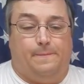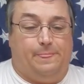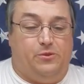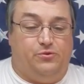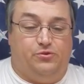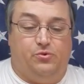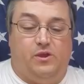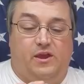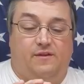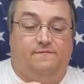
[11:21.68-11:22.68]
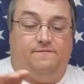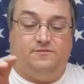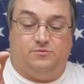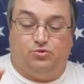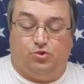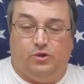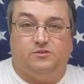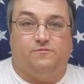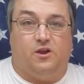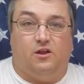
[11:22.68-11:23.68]
You do have some choice
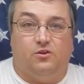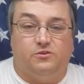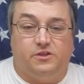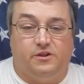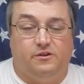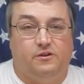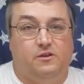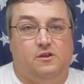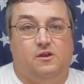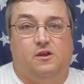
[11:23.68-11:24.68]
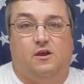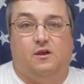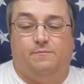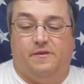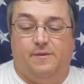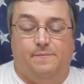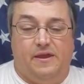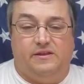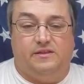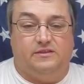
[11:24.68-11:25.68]
of colors here. They
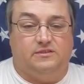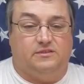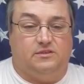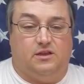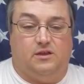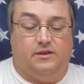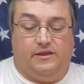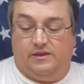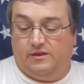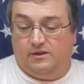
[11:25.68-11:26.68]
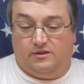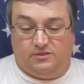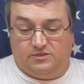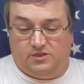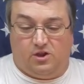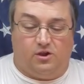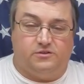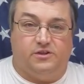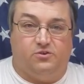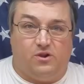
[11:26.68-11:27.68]
make this in, this is the
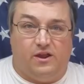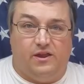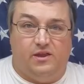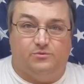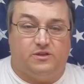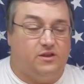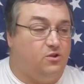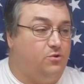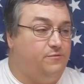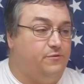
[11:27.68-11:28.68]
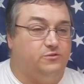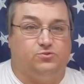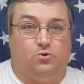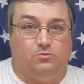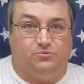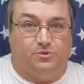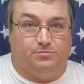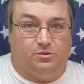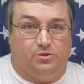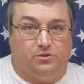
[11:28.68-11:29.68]
Arctic Gray. He was kind of going for a
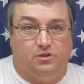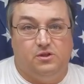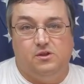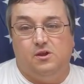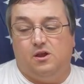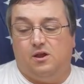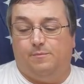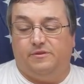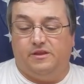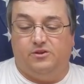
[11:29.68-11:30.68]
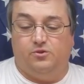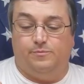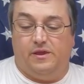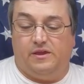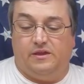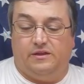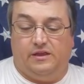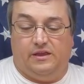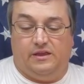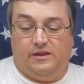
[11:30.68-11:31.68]
Stormtrooper look, but they do make it
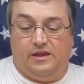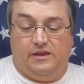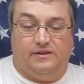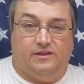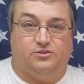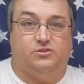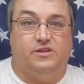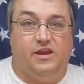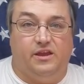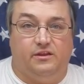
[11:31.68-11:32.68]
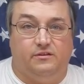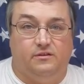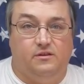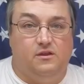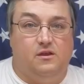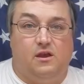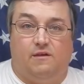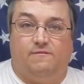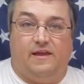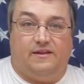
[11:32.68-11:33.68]
in a Desert Tan, a
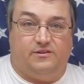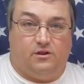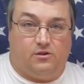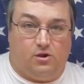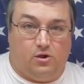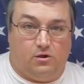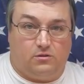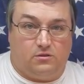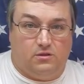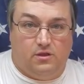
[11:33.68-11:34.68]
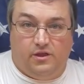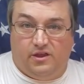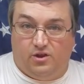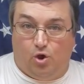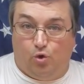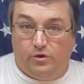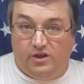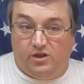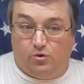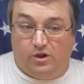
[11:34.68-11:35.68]
Flat Dark Earth, an
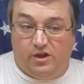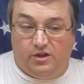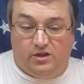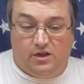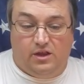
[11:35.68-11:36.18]
OD Green,